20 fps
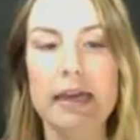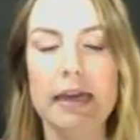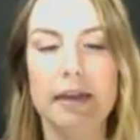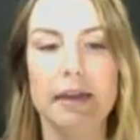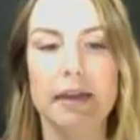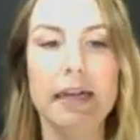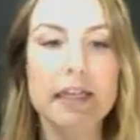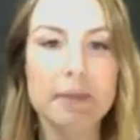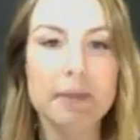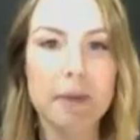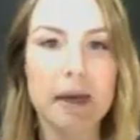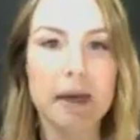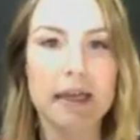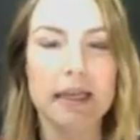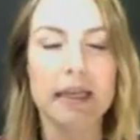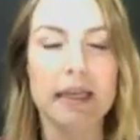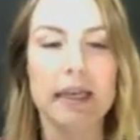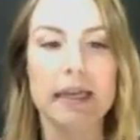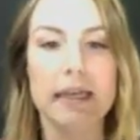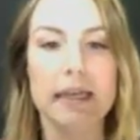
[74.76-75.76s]
the next part
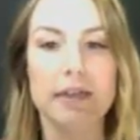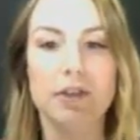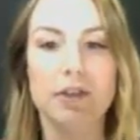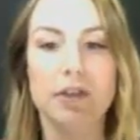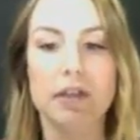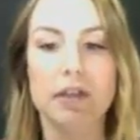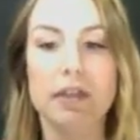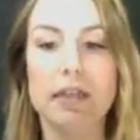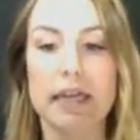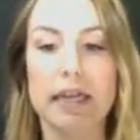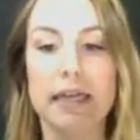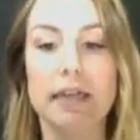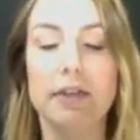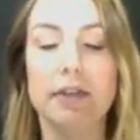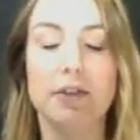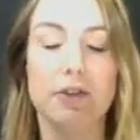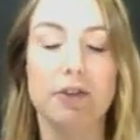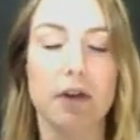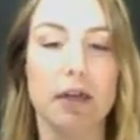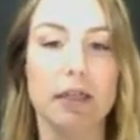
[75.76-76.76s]
here is just
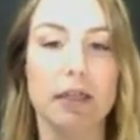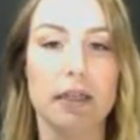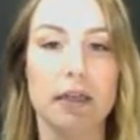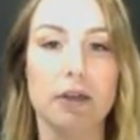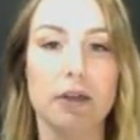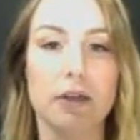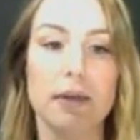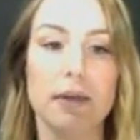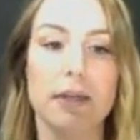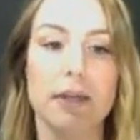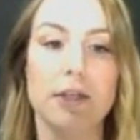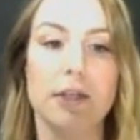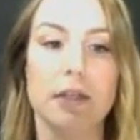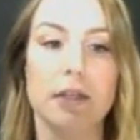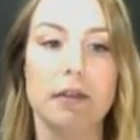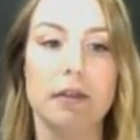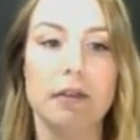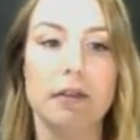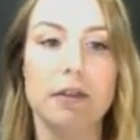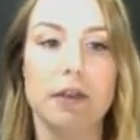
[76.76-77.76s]
deconstructing a
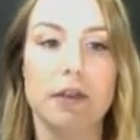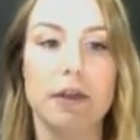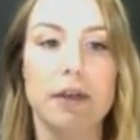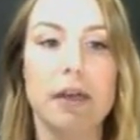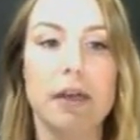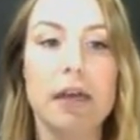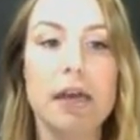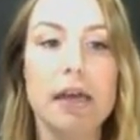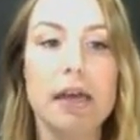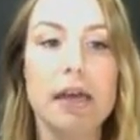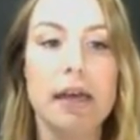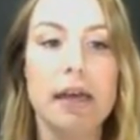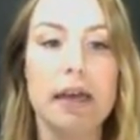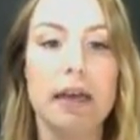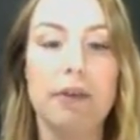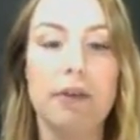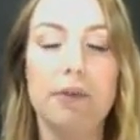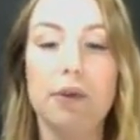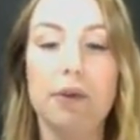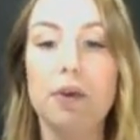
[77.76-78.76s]
question. So
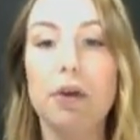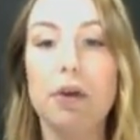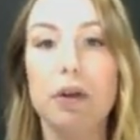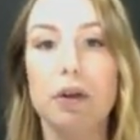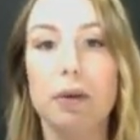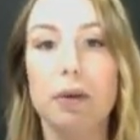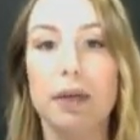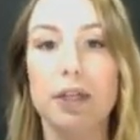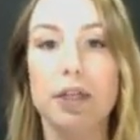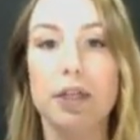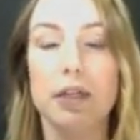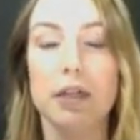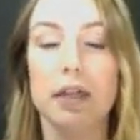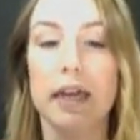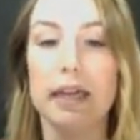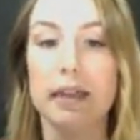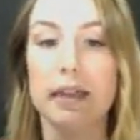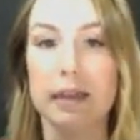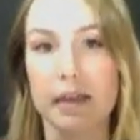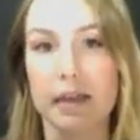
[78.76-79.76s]
if you got a question
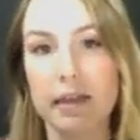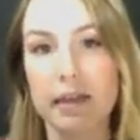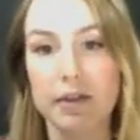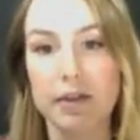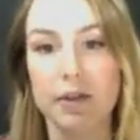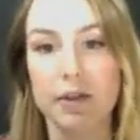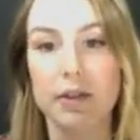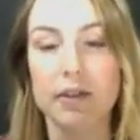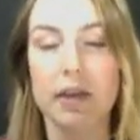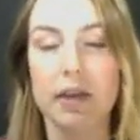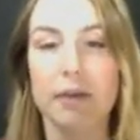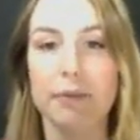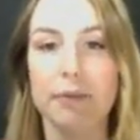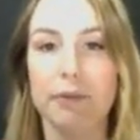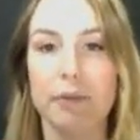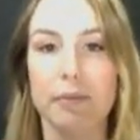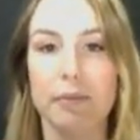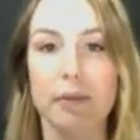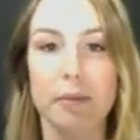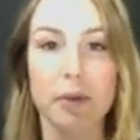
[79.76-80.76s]
like this, so it's come
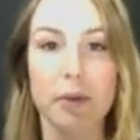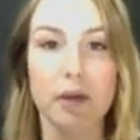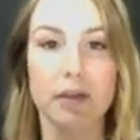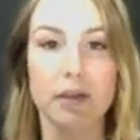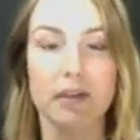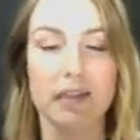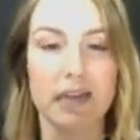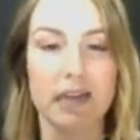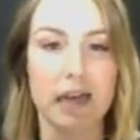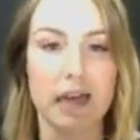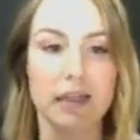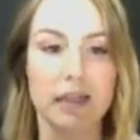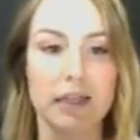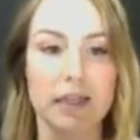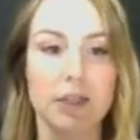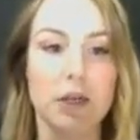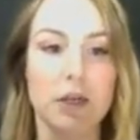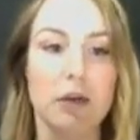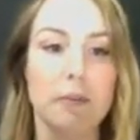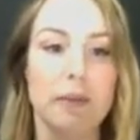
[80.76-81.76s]
from the personality
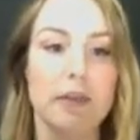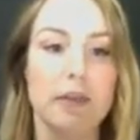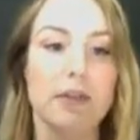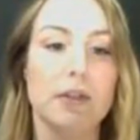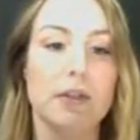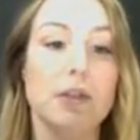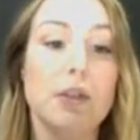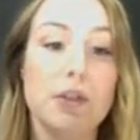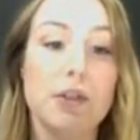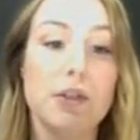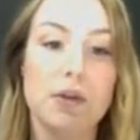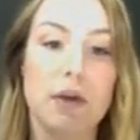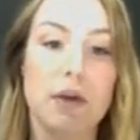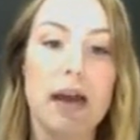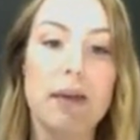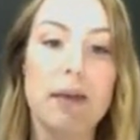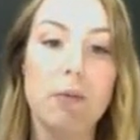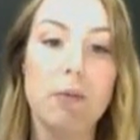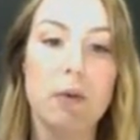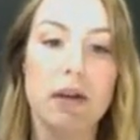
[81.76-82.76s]
topic. So
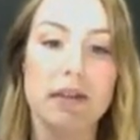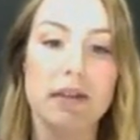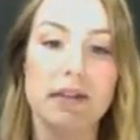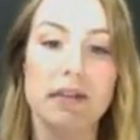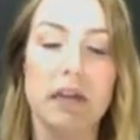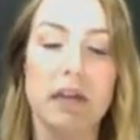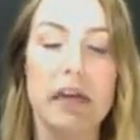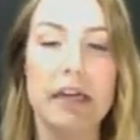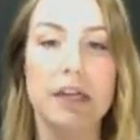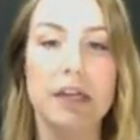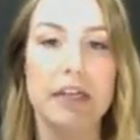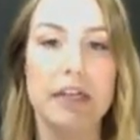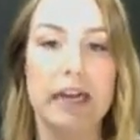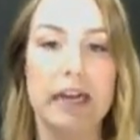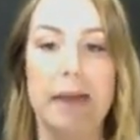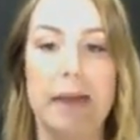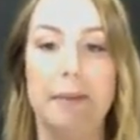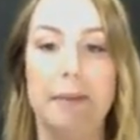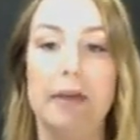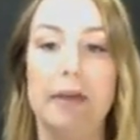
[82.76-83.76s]
describe one
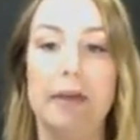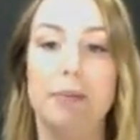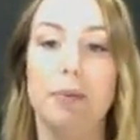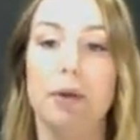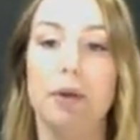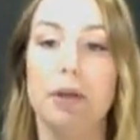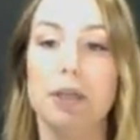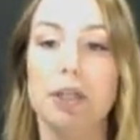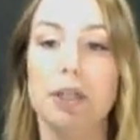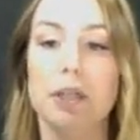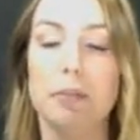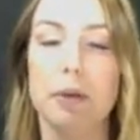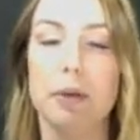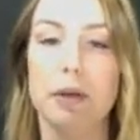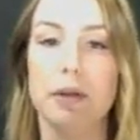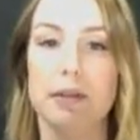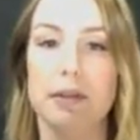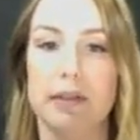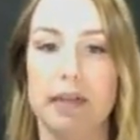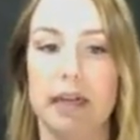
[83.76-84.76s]
psychodynamic approach to
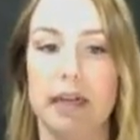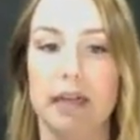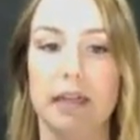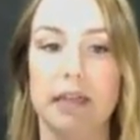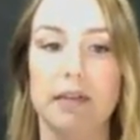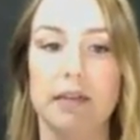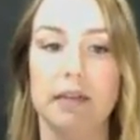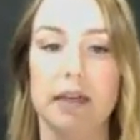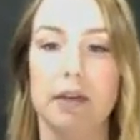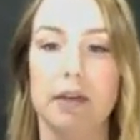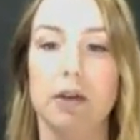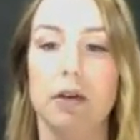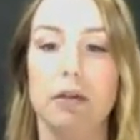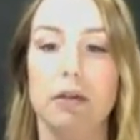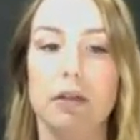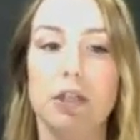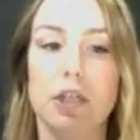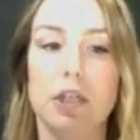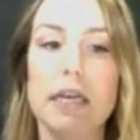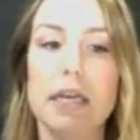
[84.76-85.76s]
personality
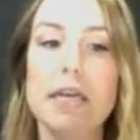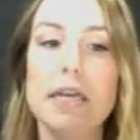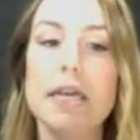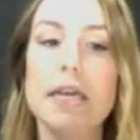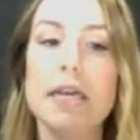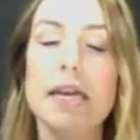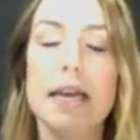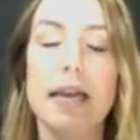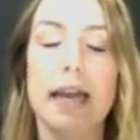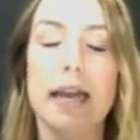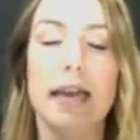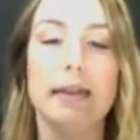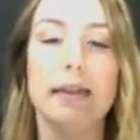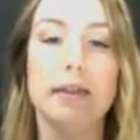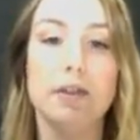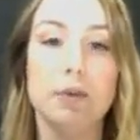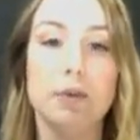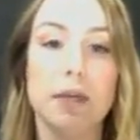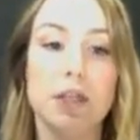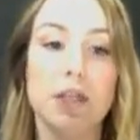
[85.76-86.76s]
psychology. And
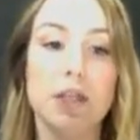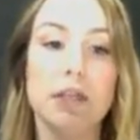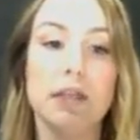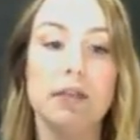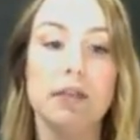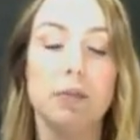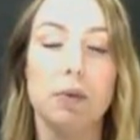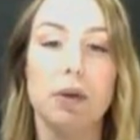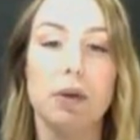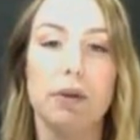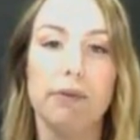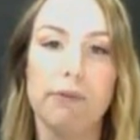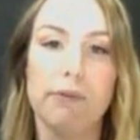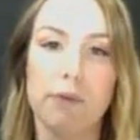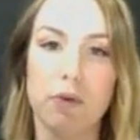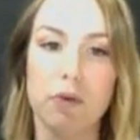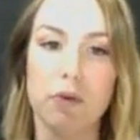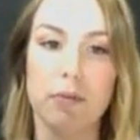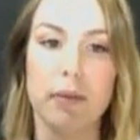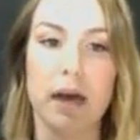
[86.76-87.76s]
this question is worth
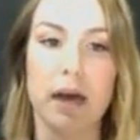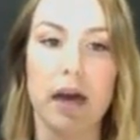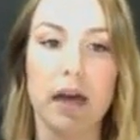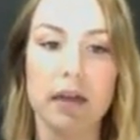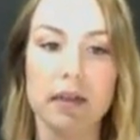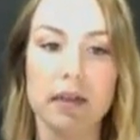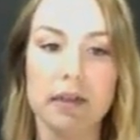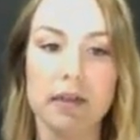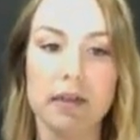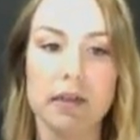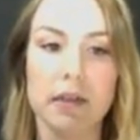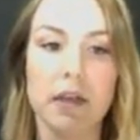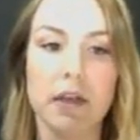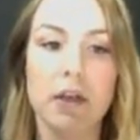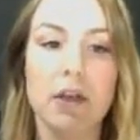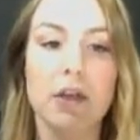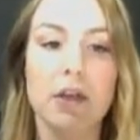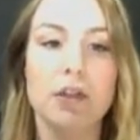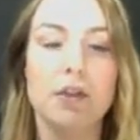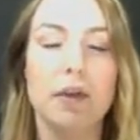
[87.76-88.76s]
4 marks.
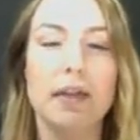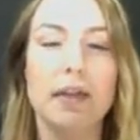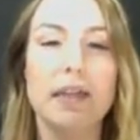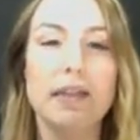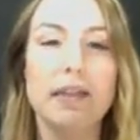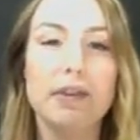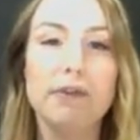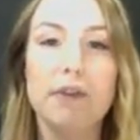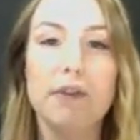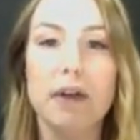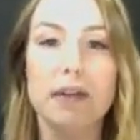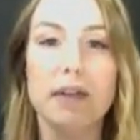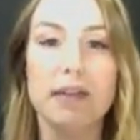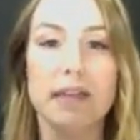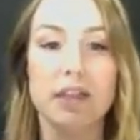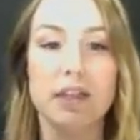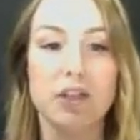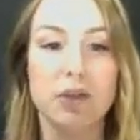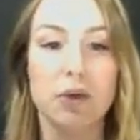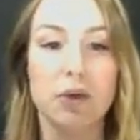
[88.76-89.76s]
So I guess the first
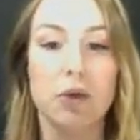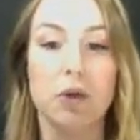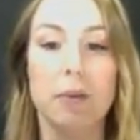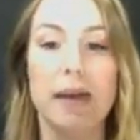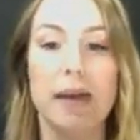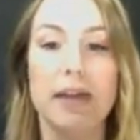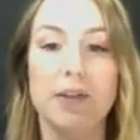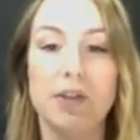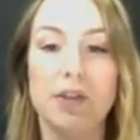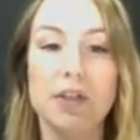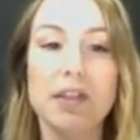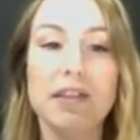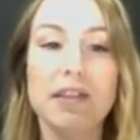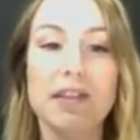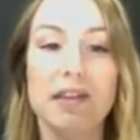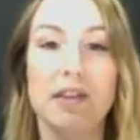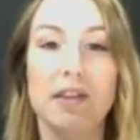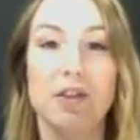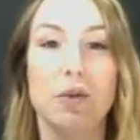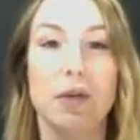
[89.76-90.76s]
thing to talk about is you can
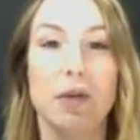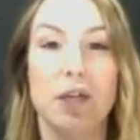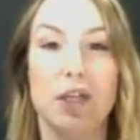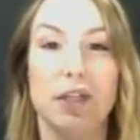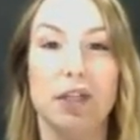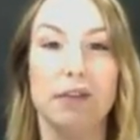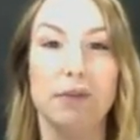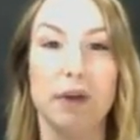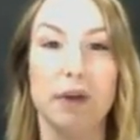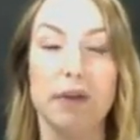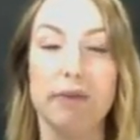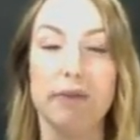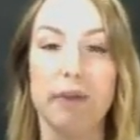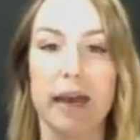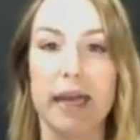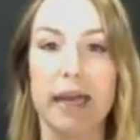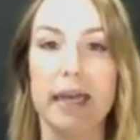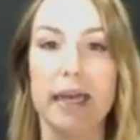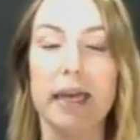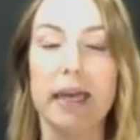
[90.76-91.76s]
see that this question is very
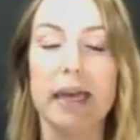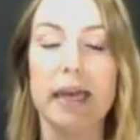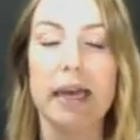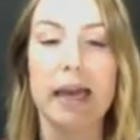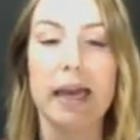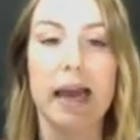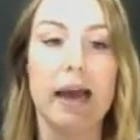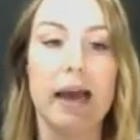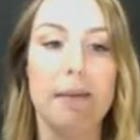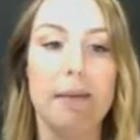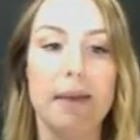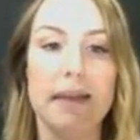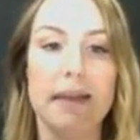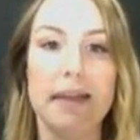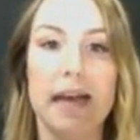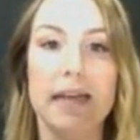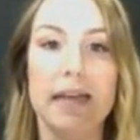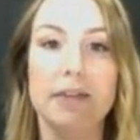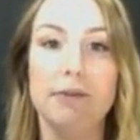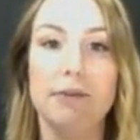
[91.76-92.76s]
vague. And
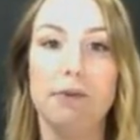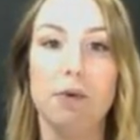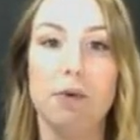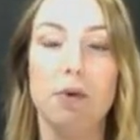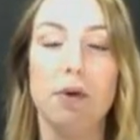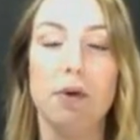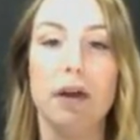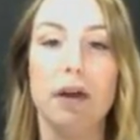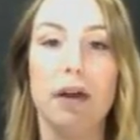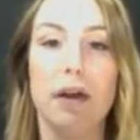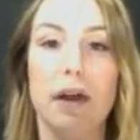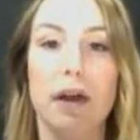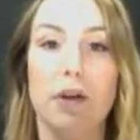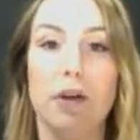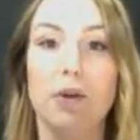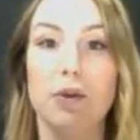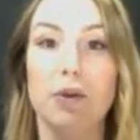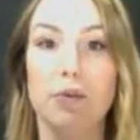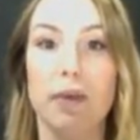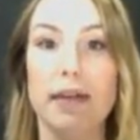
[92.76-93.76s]
that's for a
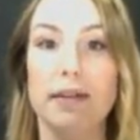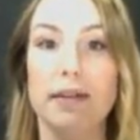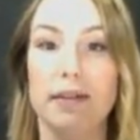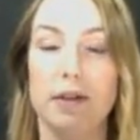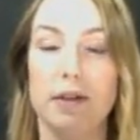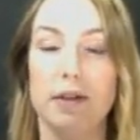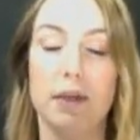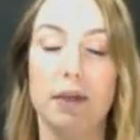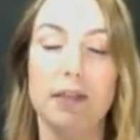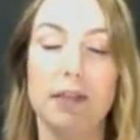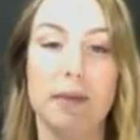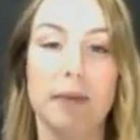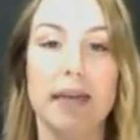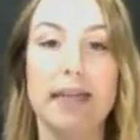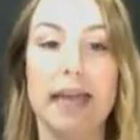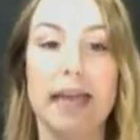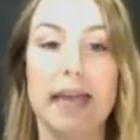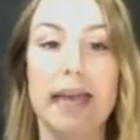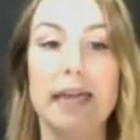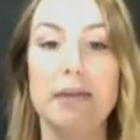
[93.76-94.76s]
good reason. I'll
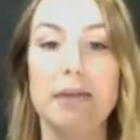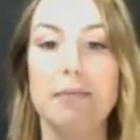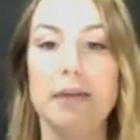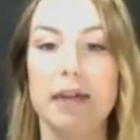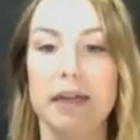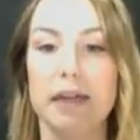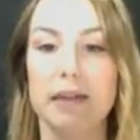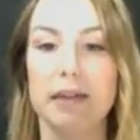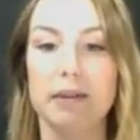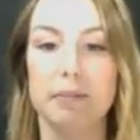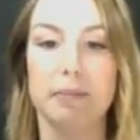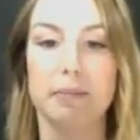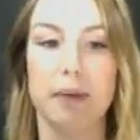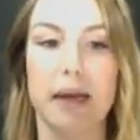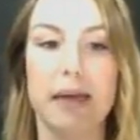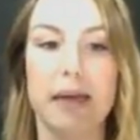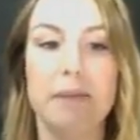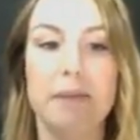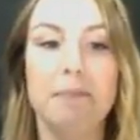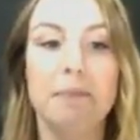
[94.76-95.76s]
explain that in a minute.
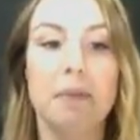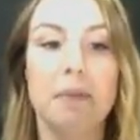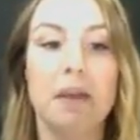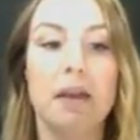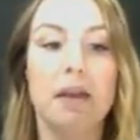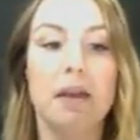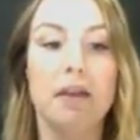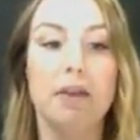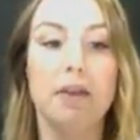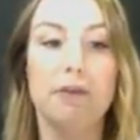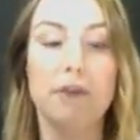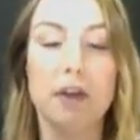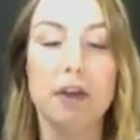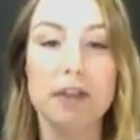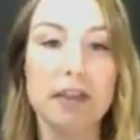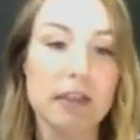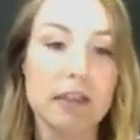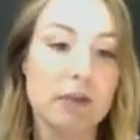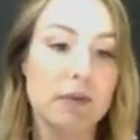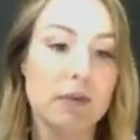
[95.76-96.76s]
But the
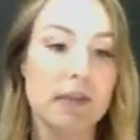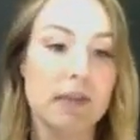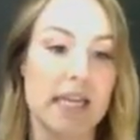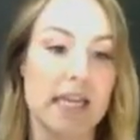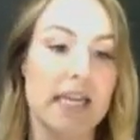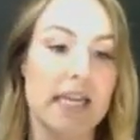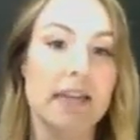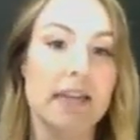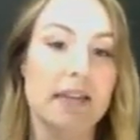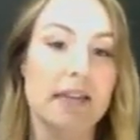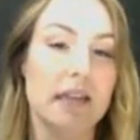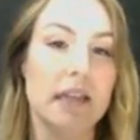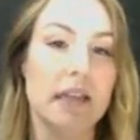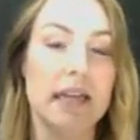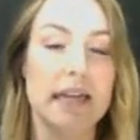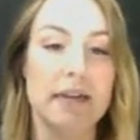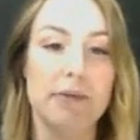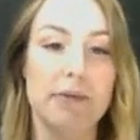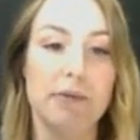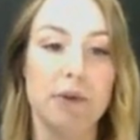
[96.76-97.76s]
first thing you'll see is the
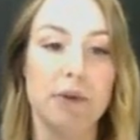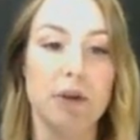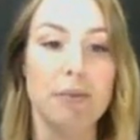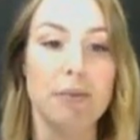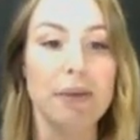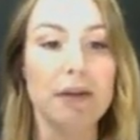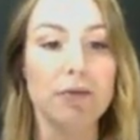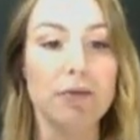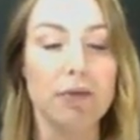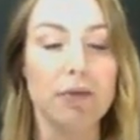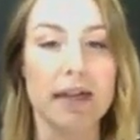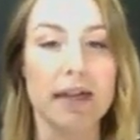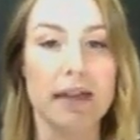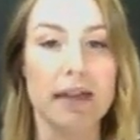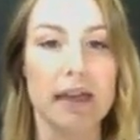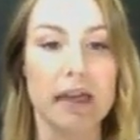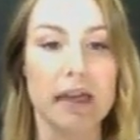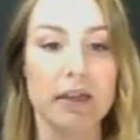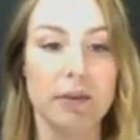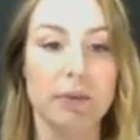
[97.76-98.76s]
lead-in verb in red
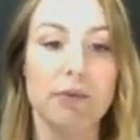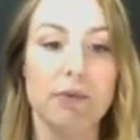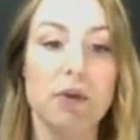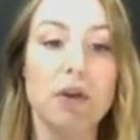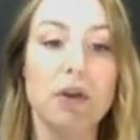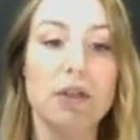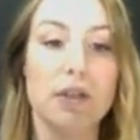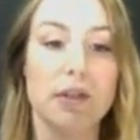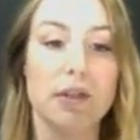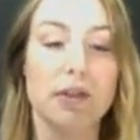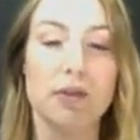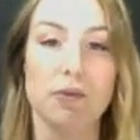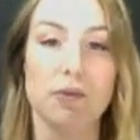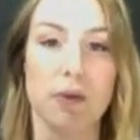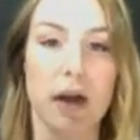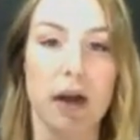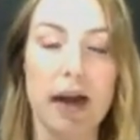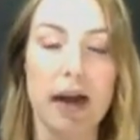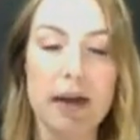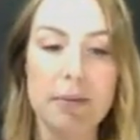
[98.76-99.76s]
there. So we've got
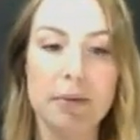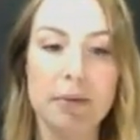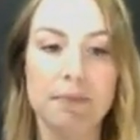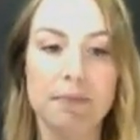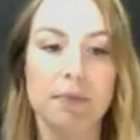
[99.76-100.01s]
describe.